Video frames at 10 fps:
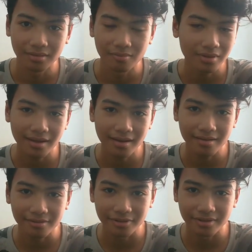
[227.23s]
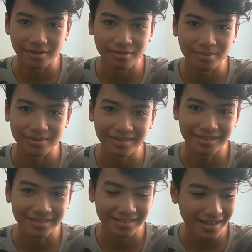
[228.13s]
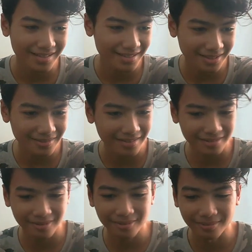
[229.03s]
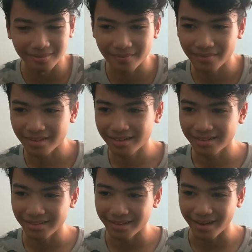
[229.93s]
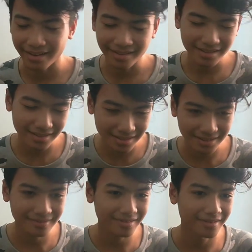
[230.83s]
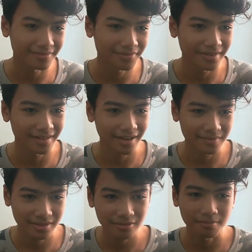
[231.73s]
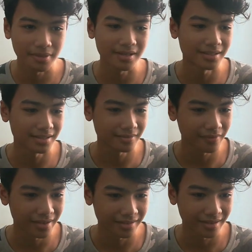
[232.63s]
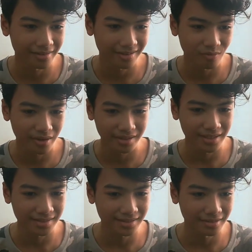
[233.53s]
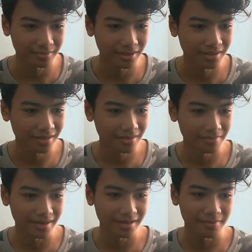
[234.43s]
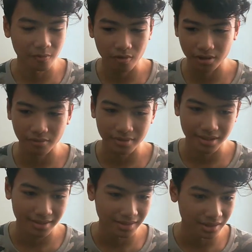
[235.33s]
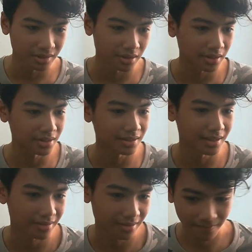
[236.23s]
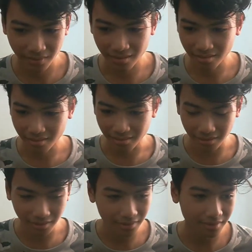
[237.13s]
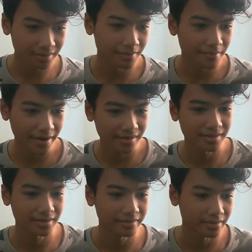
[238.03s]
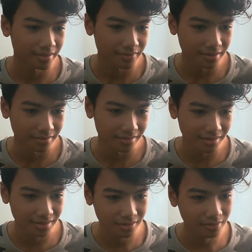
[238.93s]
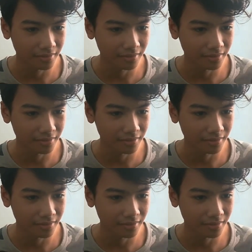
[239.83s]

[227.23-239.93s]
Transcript: What the hell, YouTube? That is so uncool. Like, it's so unfair. Like, I'm so pissed when I got like 1K sub, but then my watch hour just decreased like literally minus 2,000. Is so